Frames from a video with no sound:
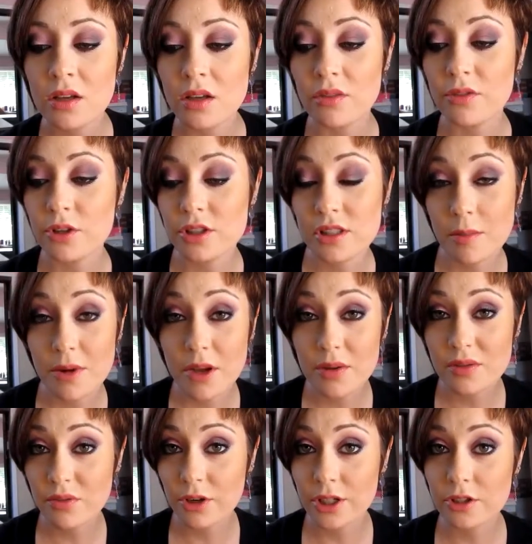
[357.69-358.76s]
If you're somebody who
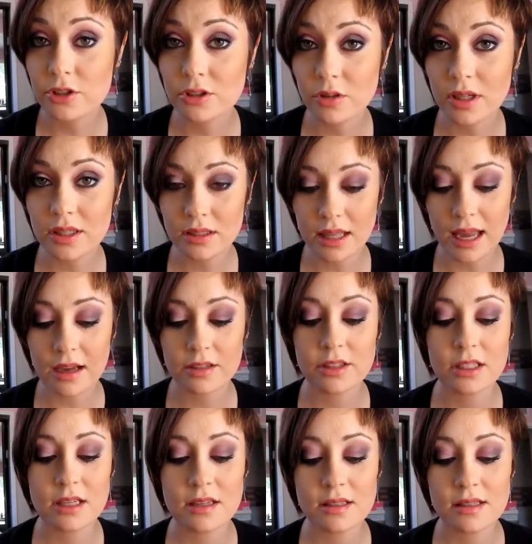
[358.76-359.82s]
has very short
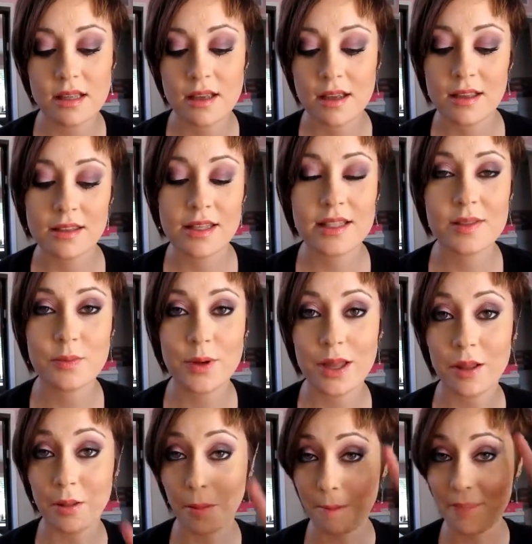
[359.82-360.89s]
lashes, this
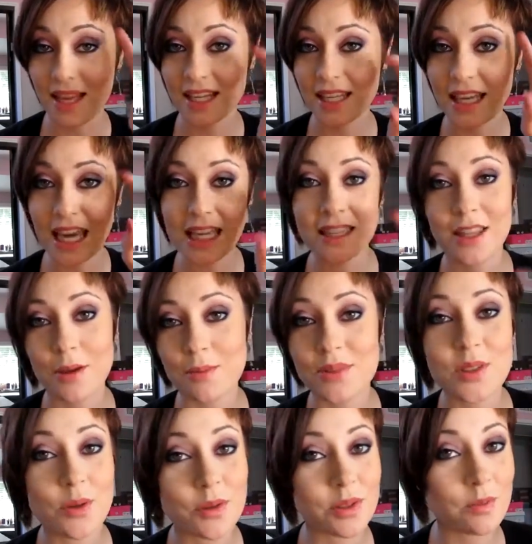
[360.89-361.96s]
will medicate them,
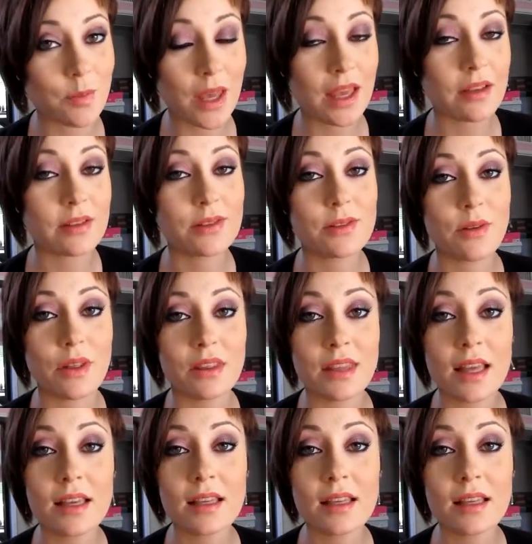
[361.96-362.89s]
so to speak, so that they